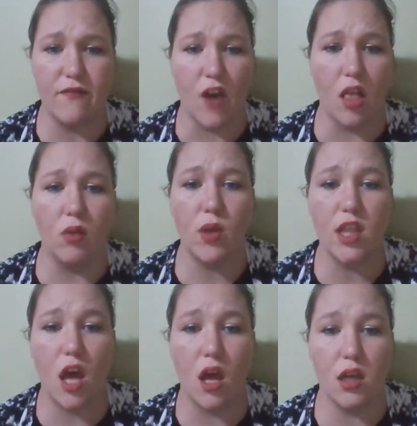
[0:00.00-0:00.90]
Follow
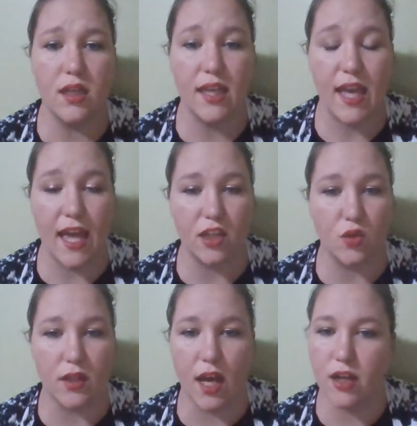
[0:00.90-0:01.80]
along, and you
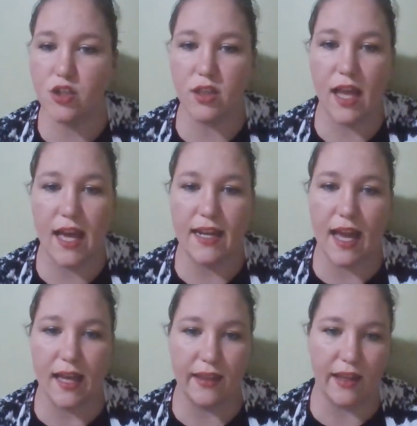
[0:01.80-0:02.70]
can underline,
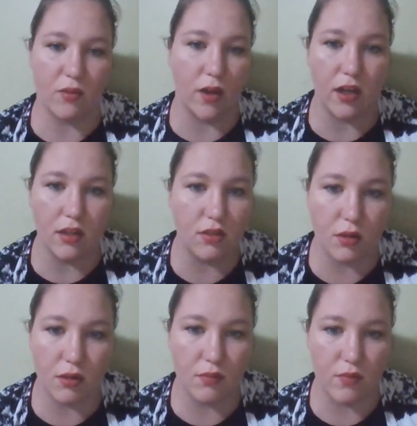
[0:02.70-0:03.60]
highlight, write on
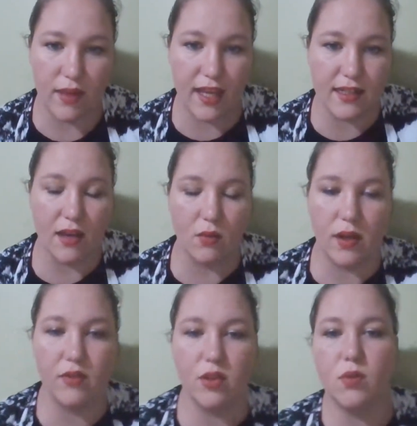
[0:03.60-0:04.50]
your handout,
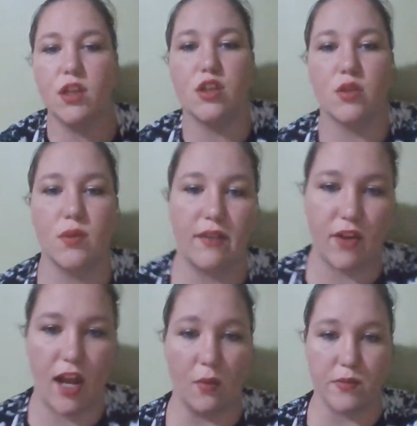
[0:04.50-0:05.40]
whatever you want to do,
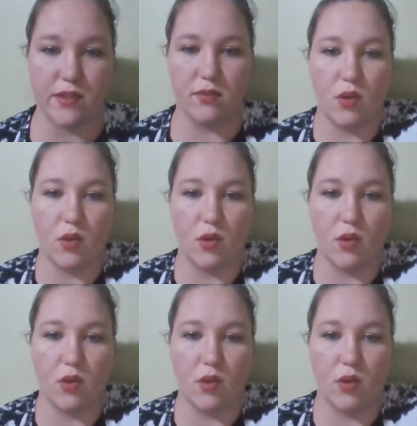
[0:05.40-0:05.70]
whatever helps you,